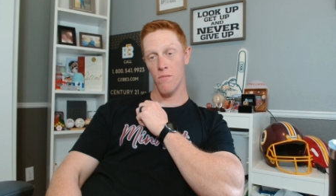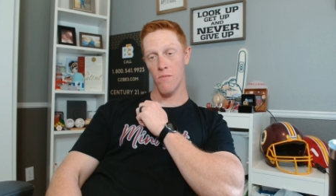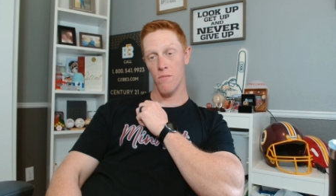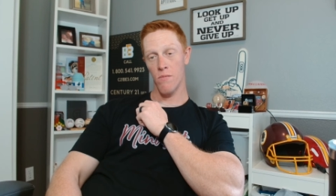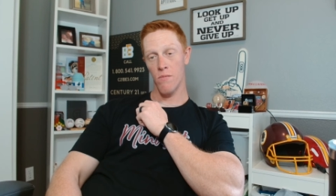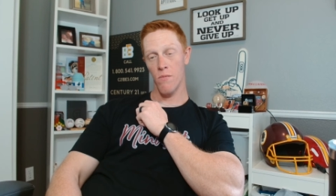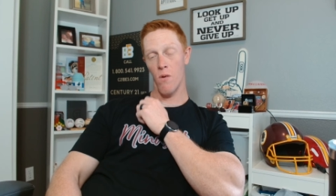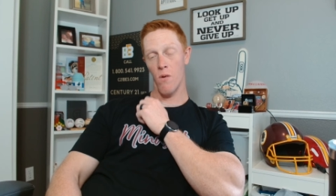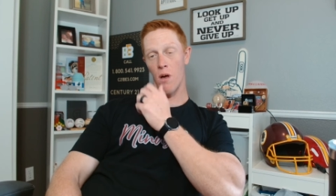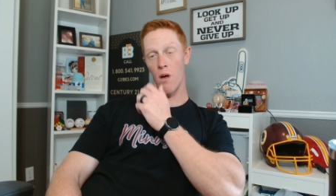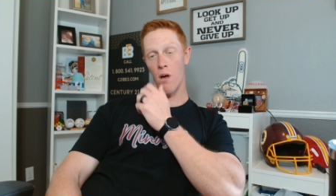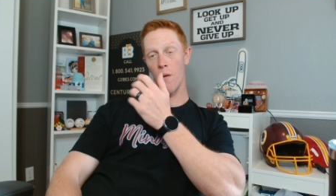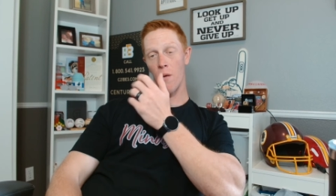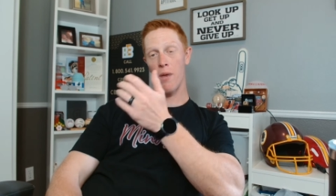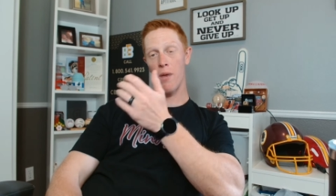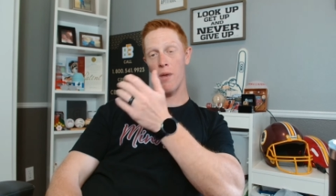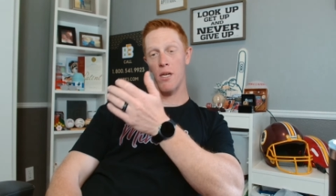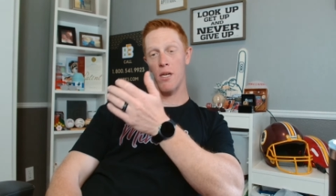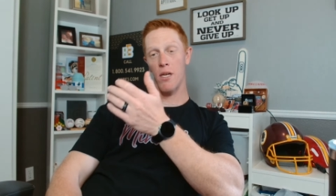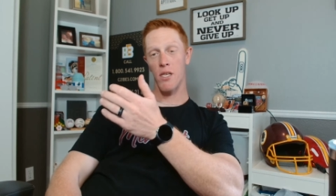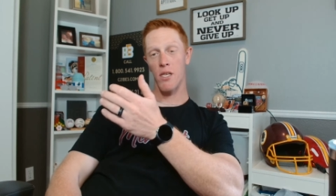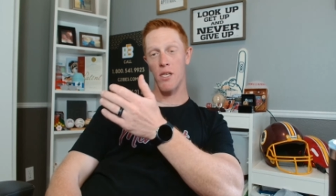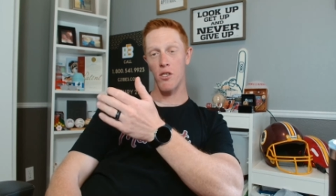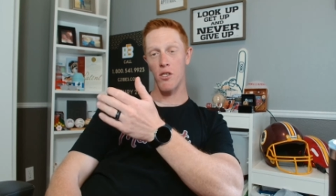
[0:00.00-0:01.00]
Well, I
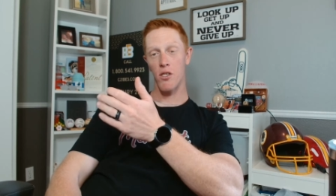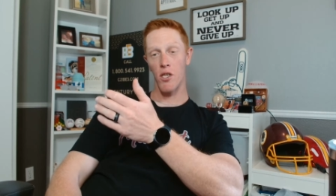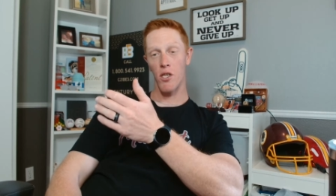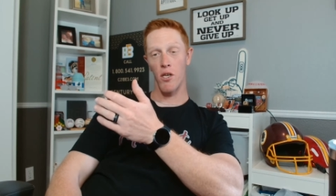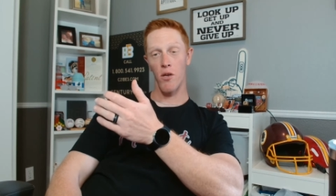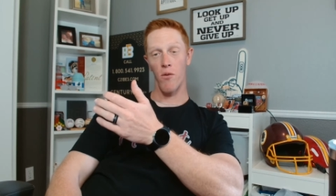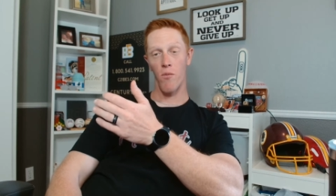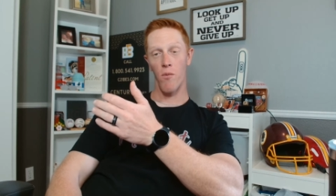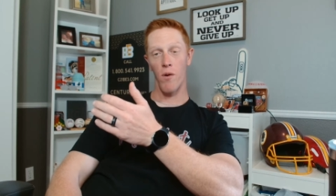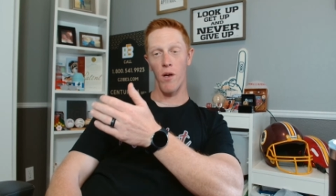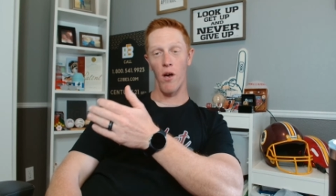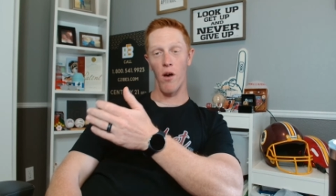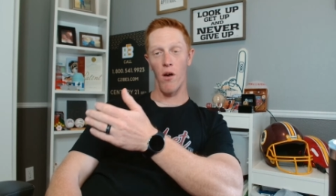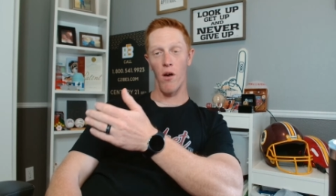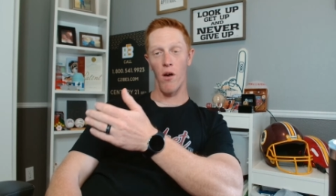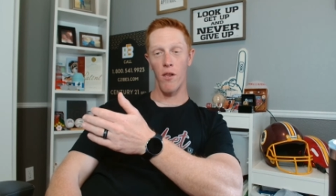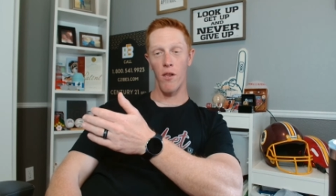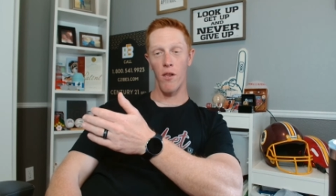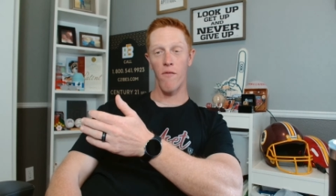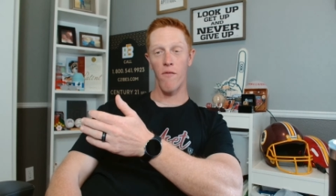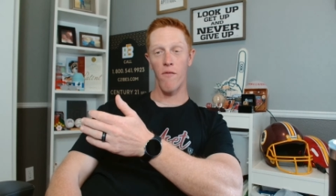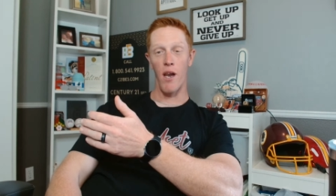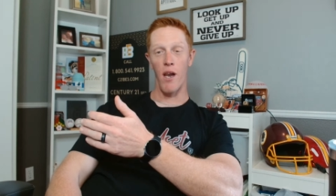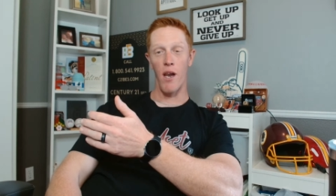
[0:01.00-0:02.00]
mean, essentially, we all
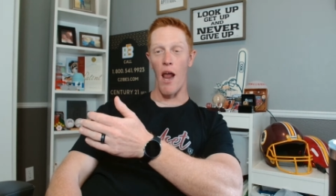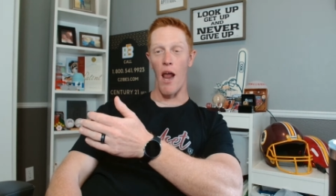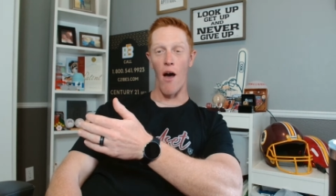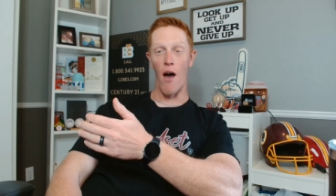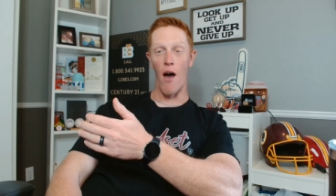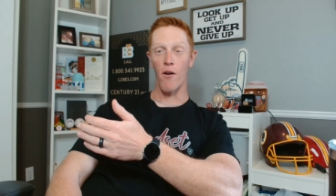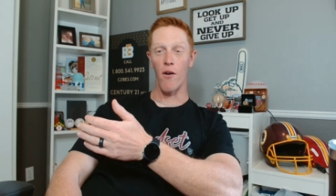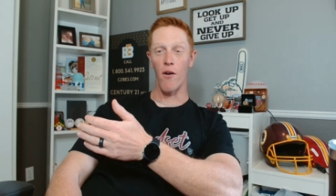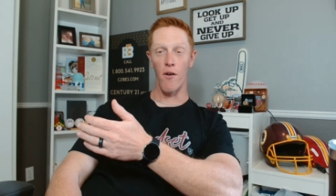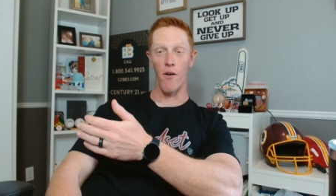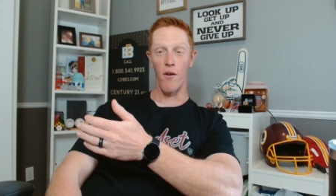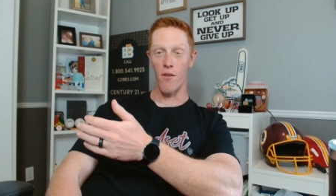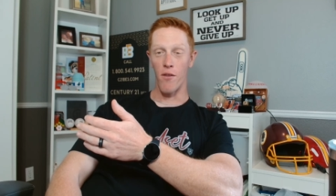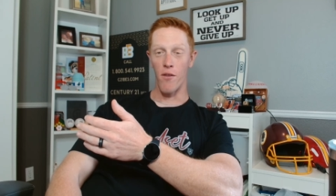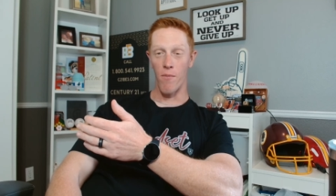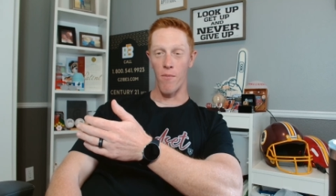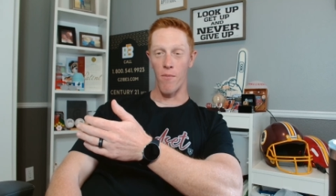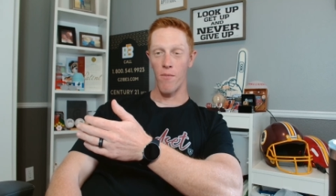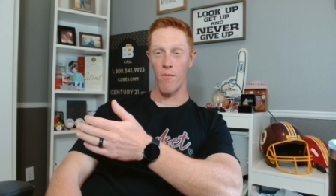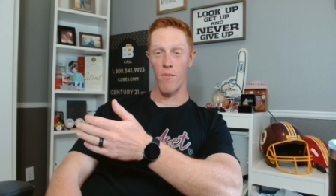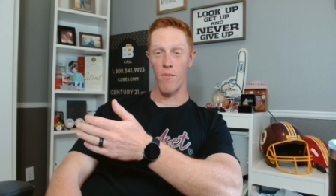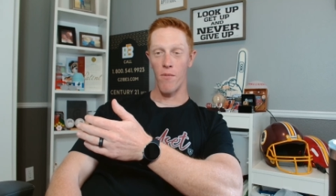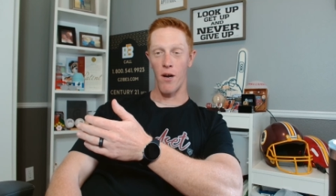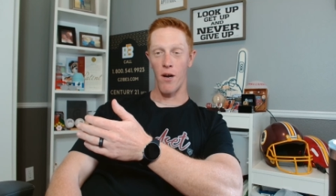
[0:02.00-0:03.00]
live in an
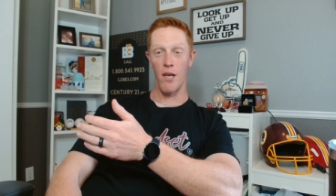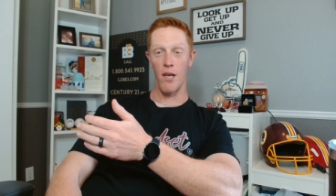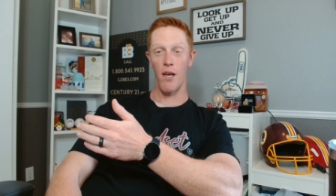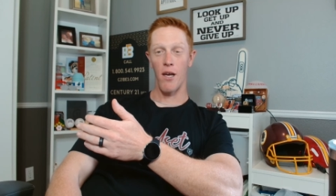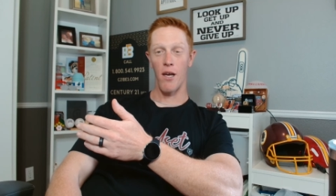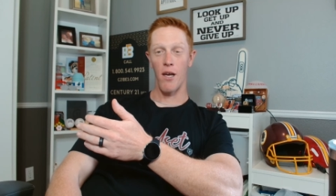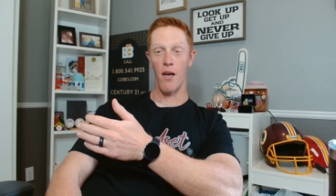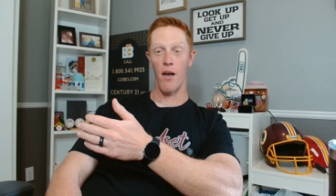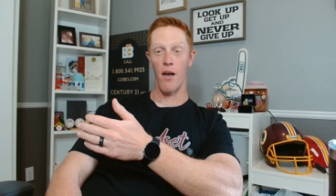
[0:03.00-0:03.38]
algorithm, right?